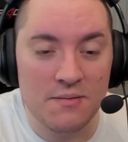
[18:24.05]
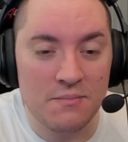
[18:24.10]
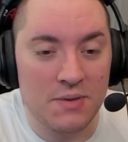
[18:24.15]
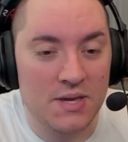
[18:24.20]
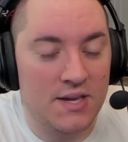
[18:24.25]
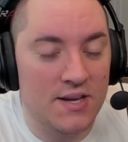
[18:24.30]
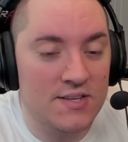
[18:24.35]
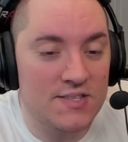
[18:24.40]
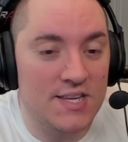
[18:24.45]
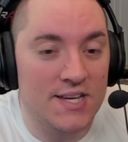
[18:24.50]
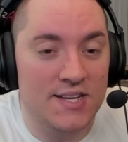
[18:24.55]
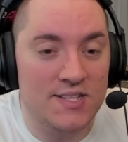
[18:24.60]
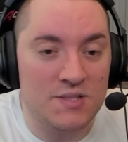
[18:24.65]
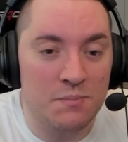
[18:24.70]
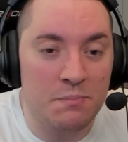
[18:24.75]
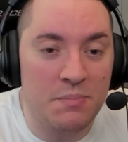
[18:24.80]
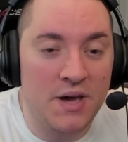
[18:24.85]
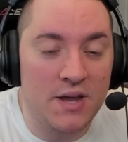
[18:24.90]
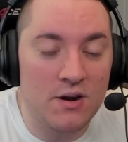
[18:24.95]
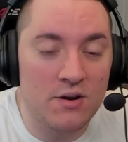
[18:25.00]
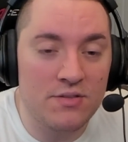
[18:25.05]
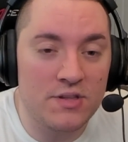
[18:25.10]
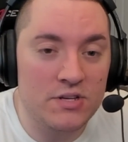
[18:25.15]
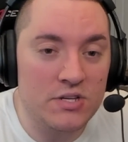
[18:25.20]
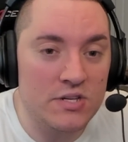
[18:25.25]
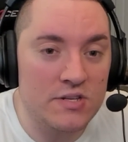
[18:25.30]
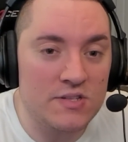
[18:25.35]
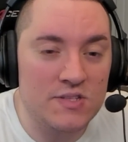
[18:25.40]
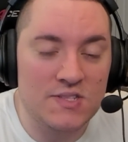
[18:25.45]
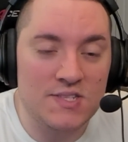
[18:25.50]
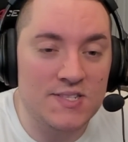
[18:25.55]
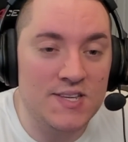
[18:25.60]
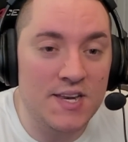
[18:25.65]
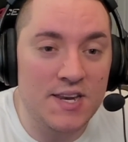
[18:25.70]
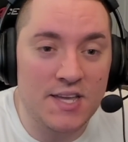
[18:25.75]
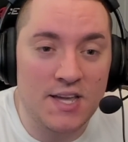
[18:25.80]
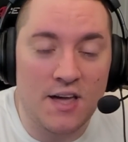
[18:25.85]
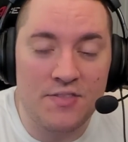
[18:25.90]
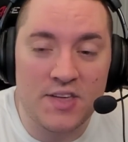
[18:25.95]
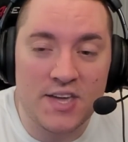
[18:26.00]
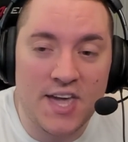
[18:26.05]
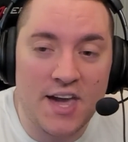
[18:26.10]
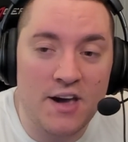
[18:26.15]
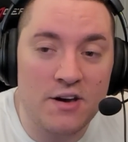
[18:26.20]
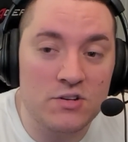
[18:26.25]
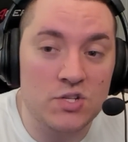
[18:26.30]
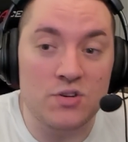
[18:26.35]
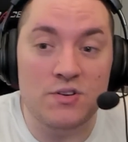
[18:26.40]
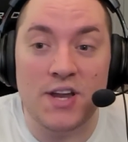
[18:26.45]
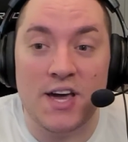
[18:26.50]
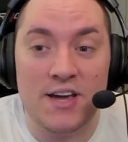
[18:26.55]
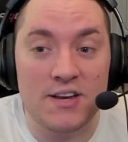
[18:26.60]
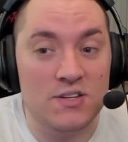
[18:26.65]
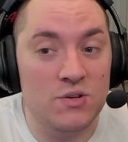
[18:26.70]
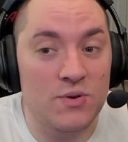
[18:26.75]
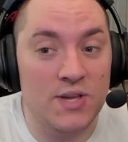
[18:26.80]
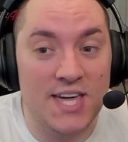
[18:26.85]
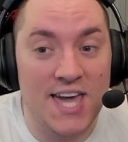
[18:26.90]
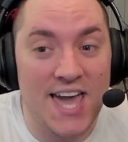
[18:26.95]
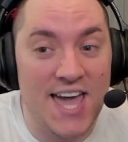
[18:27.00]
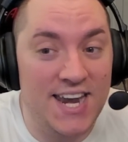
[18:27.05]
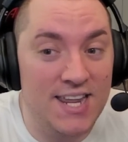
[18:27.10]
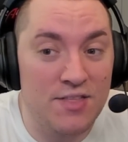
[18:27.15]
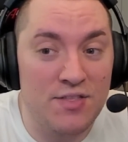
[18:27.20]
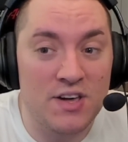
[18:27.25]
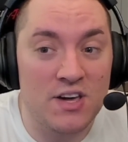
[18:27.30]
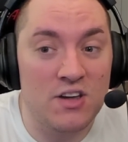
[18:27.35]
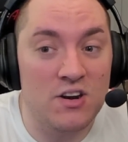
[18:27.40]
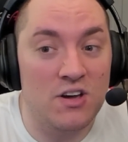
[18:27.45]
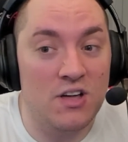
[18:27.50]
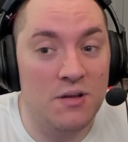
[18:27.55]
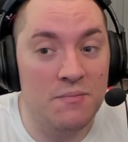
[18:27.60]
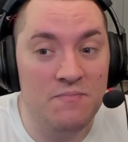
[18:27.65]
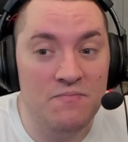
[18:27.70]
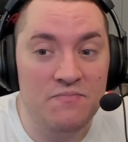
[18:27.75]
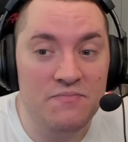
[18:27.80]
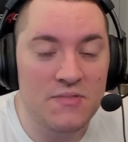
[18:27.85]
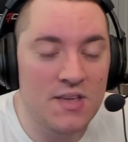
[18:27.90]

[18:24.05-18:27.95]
because it's better than just sitting on the couch or not doing anything at all.